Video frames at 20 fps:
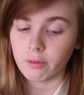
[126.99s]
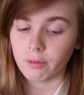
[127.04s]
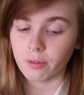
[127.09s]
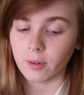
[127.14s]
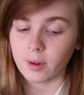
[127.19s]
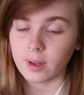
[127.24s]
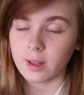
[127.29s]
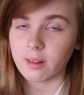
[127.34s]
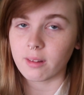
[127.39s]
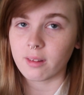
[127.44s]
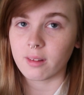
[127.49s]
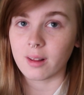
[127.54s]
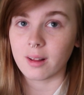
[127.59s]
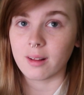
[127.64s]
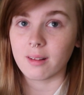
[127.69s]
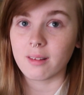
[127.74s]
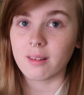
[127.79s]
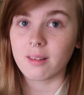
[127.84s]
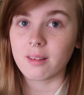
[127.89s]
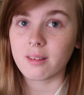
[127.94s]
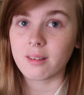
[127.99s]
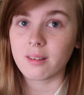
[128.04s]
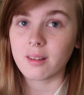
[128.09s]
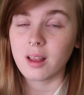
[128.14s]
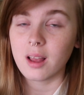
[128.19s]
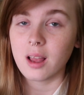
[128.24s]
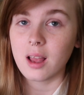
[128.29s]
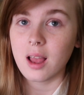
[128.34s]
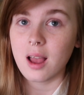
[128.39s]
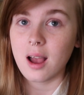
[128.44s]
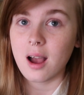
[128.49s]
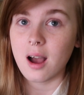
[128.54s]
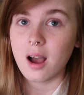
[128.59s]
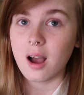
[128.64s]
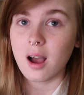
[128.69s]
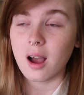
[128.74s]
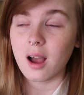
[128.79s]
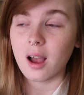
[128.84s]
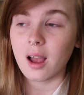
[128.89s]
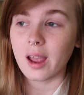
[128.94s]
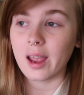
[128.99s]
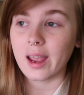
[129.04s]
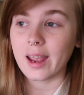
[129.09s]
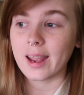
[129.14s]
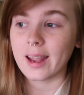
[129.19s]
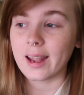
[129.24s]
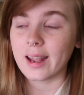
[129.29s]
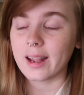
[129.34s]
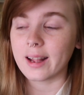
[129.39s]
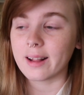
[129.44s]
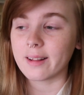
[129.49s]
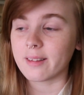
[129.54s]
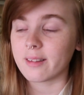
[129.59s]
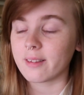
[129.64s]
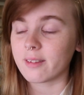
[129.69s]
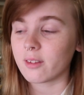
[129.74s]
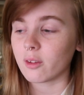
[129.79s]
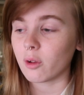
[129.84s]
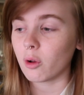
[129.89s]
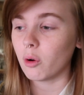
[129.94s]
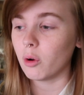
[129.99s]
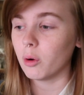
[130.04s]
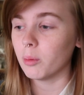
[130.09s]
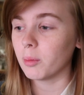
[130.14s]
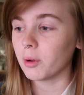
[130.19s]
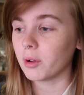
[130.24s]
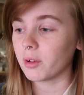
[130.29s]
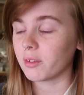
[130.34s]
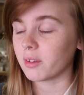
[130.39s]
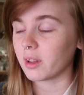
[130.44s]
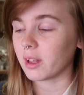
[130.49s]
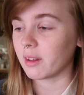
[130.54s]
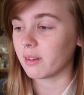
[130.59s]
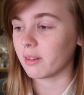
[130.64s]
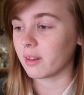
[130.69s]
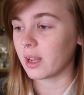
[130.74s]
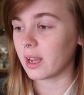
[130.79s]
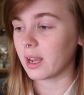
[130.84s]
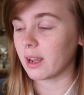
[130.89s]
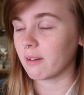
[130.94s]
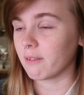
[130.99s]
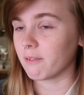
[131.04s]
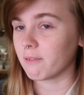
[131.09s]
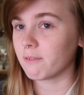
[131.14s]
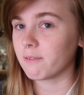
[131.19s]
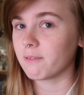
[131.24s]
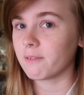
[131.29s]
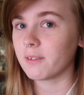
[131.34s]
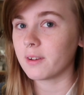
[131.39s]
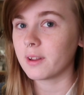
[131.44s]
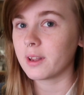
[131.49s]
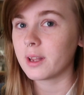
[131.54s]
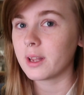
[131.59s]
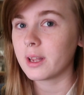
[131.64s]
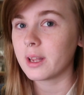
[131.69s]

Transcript: For instance, it's almost as if